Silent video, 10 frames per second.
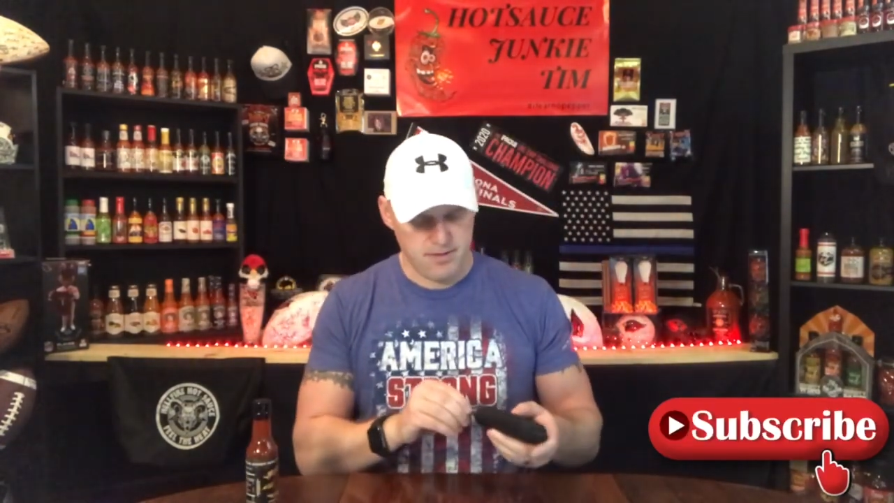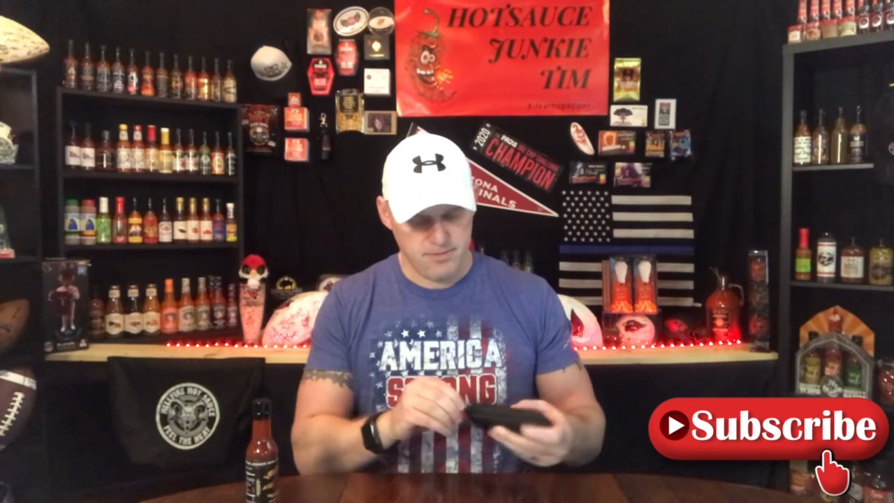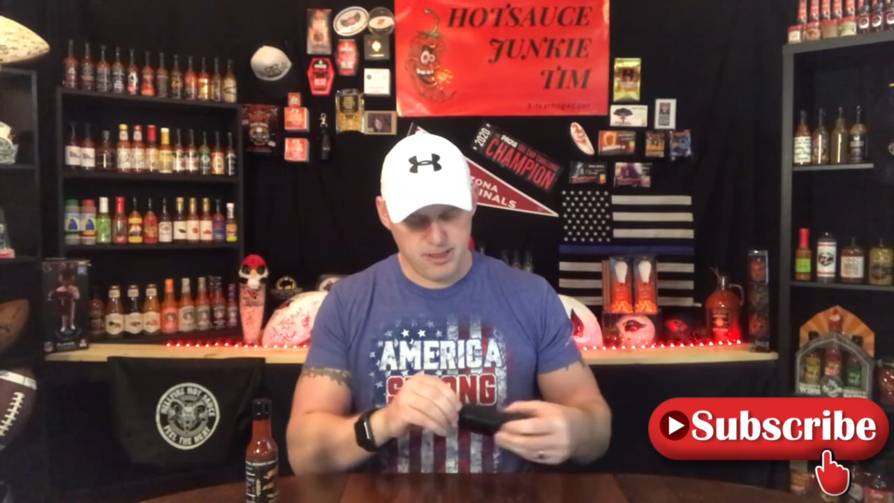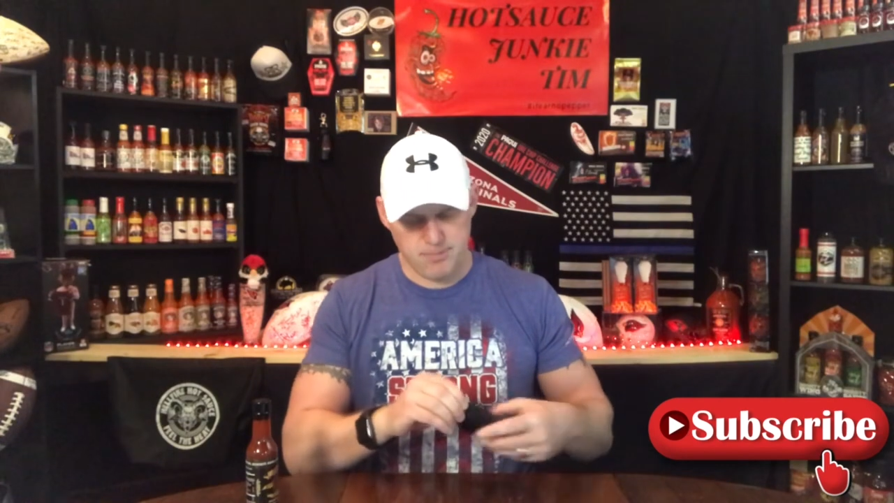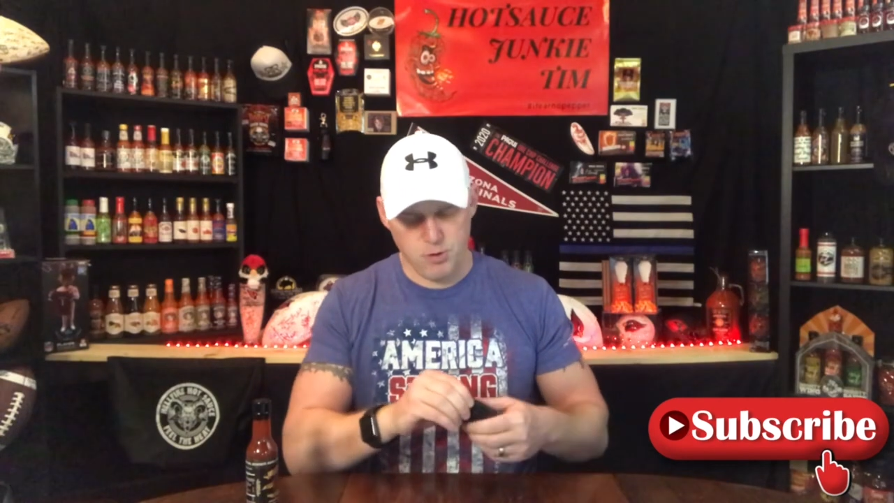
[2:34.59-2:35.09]

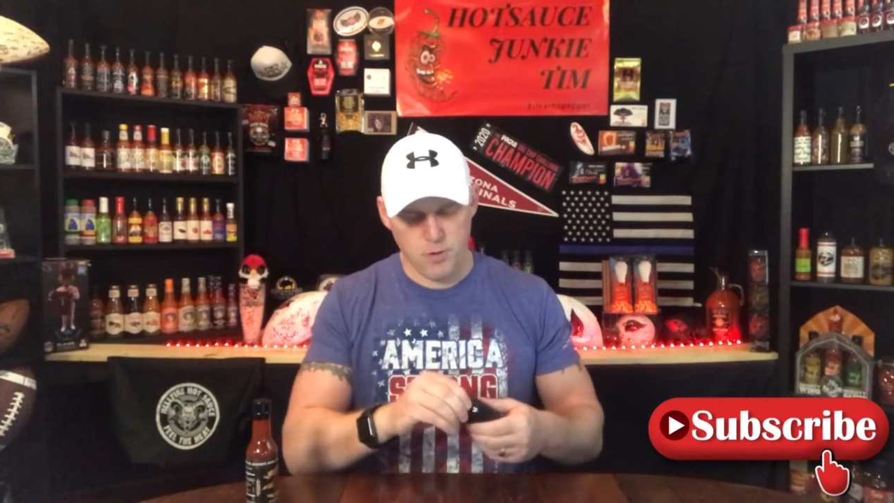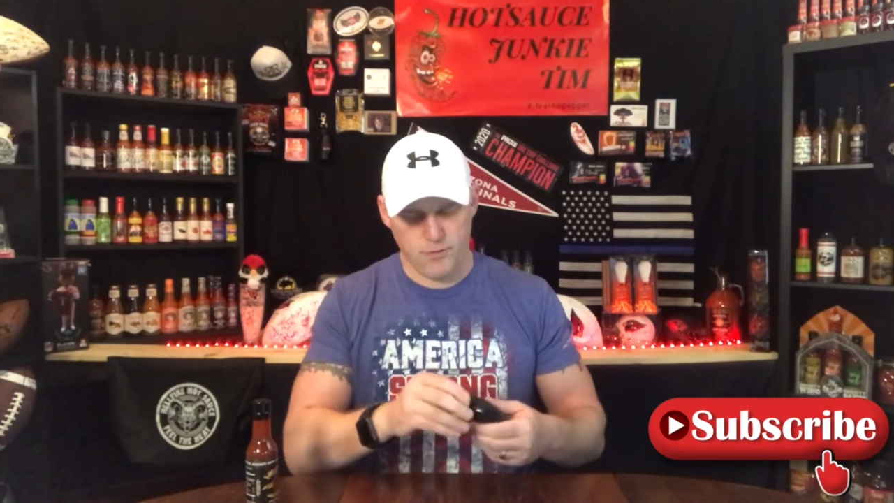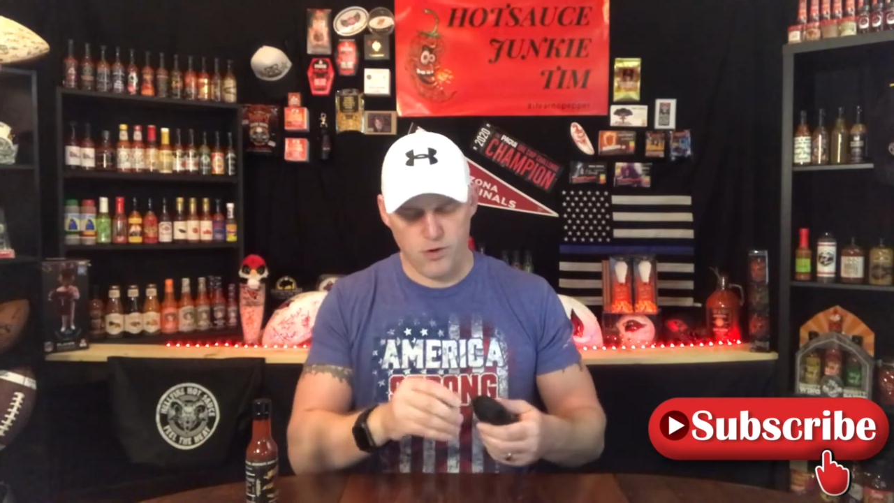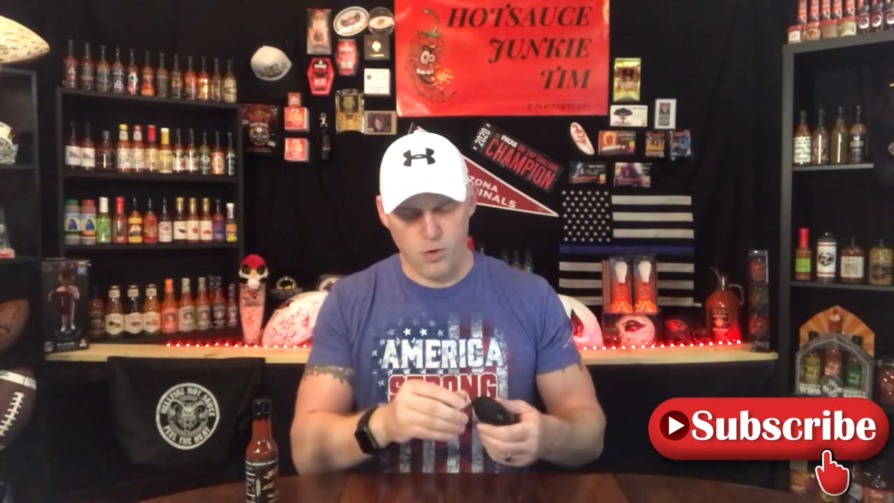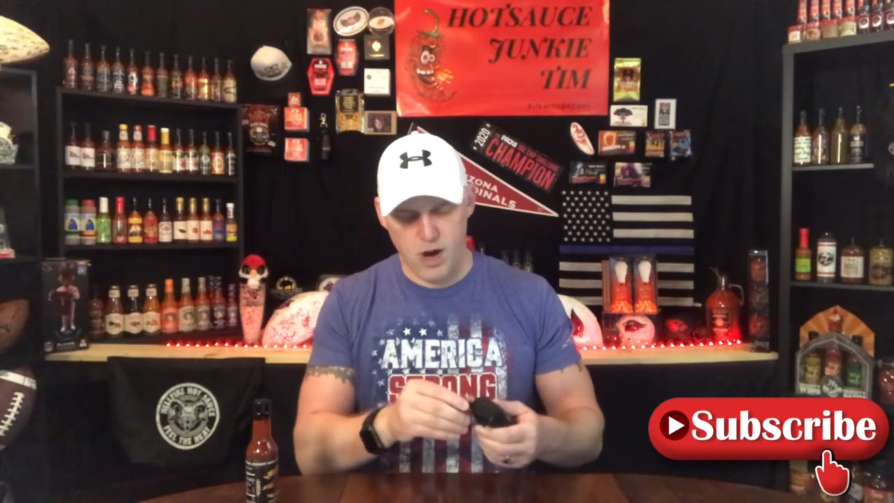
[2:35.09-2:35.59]
spoon
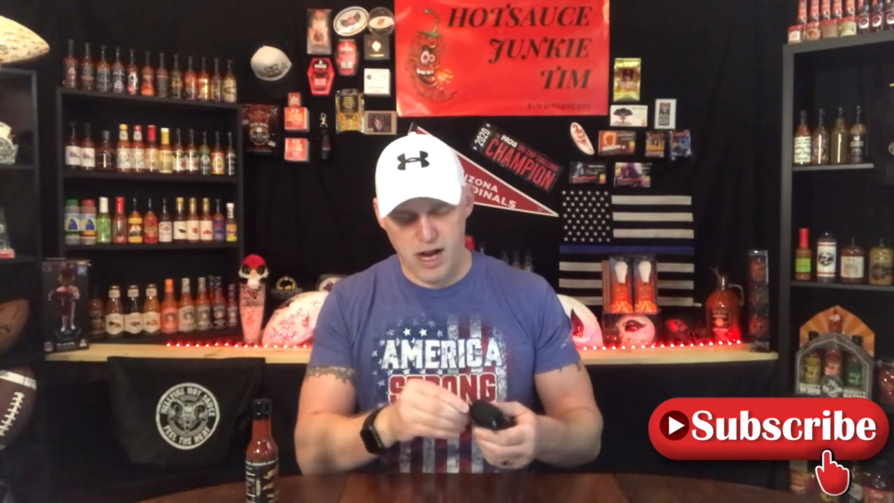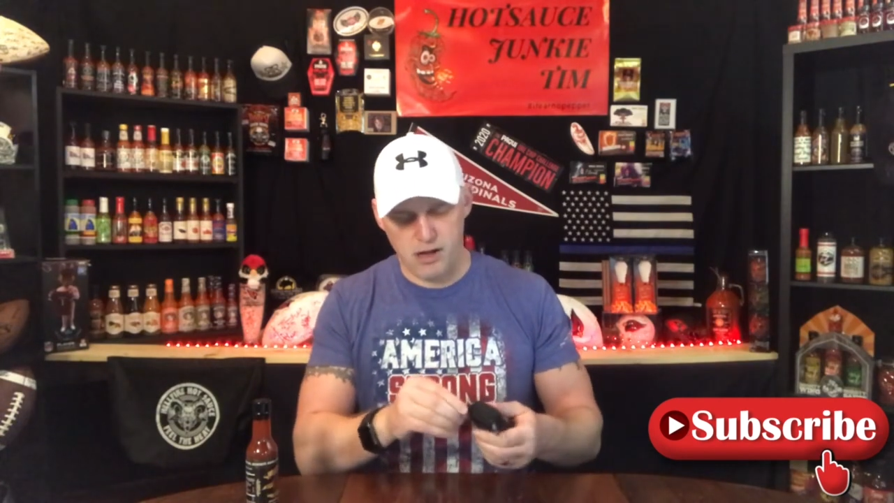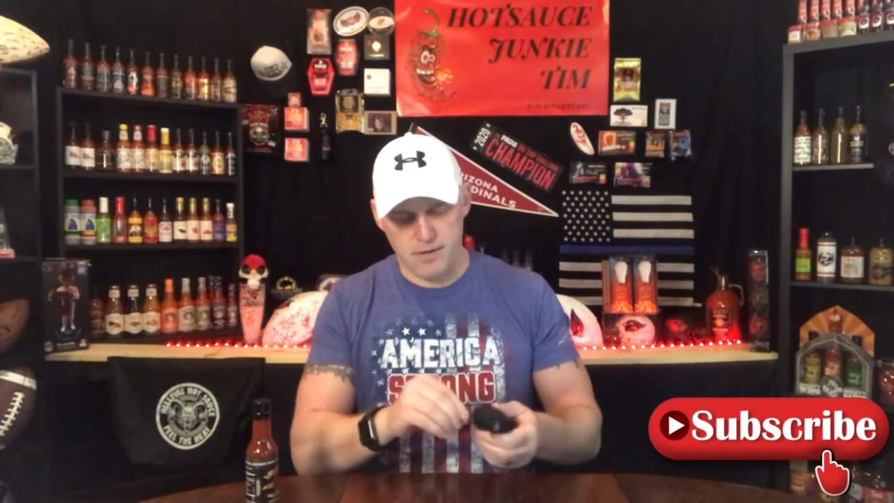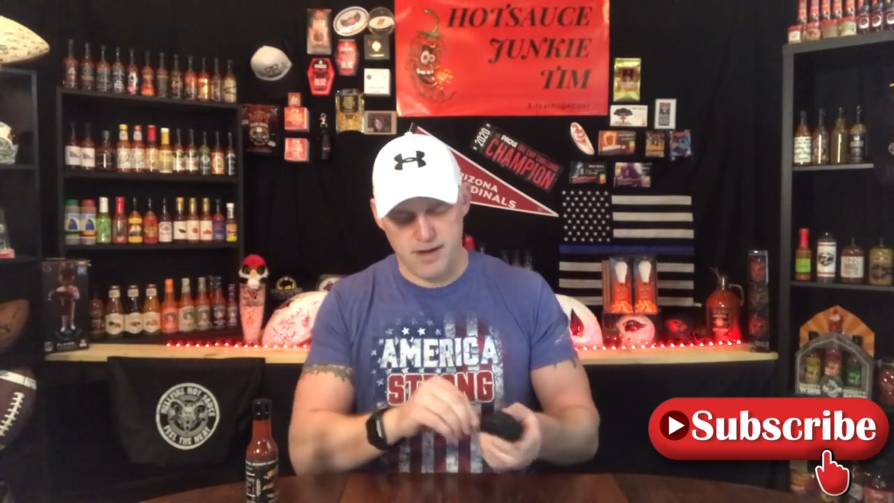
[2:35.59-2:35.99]
for a while.